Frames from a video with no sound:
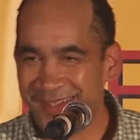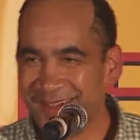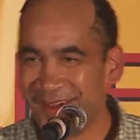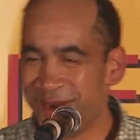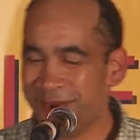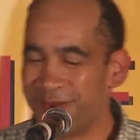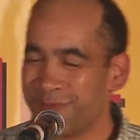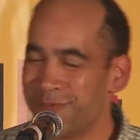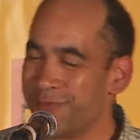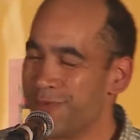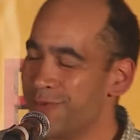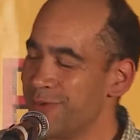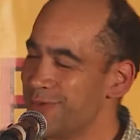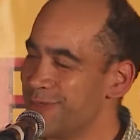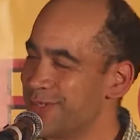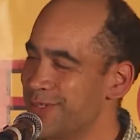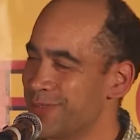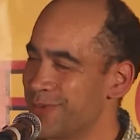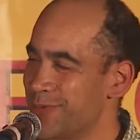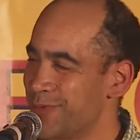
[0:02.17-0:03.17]
Our
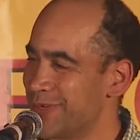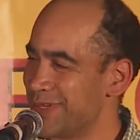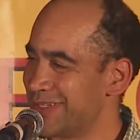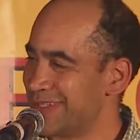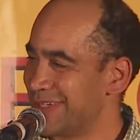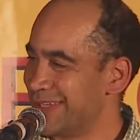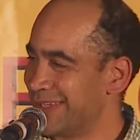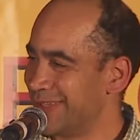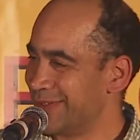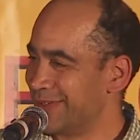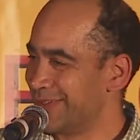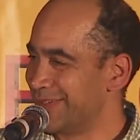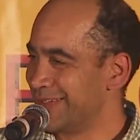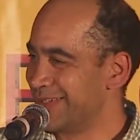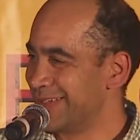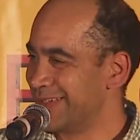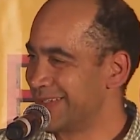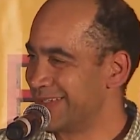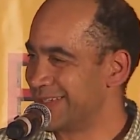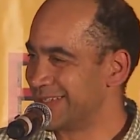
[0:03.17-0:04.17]
first storyteller
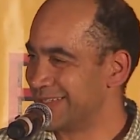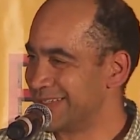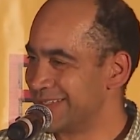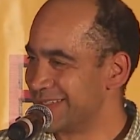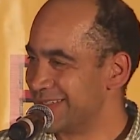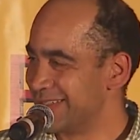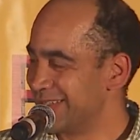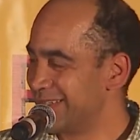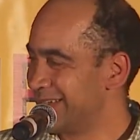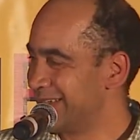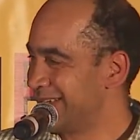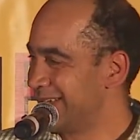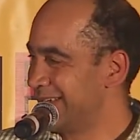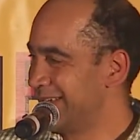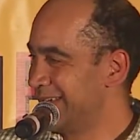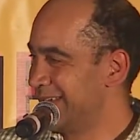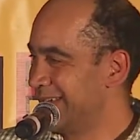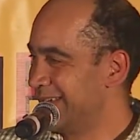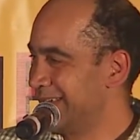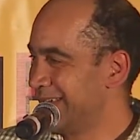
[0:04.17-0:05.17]
is
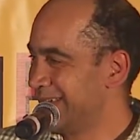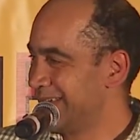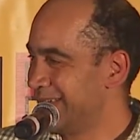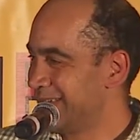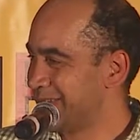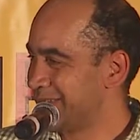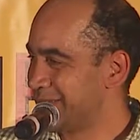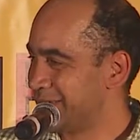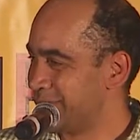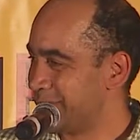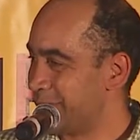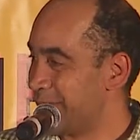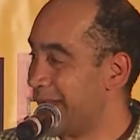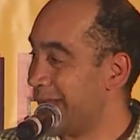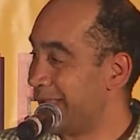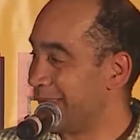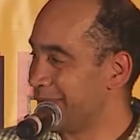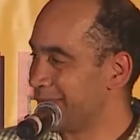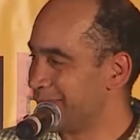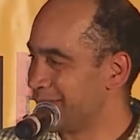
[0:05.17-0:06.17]
Sister
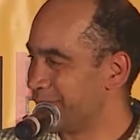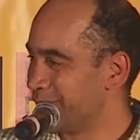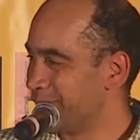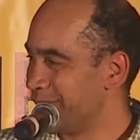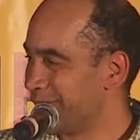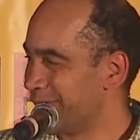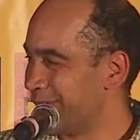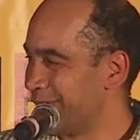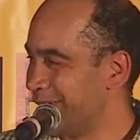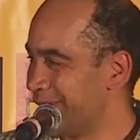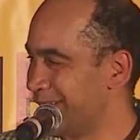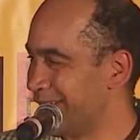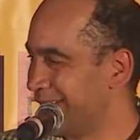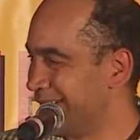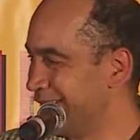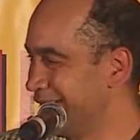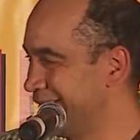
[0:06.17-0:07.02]
Alison McCrary.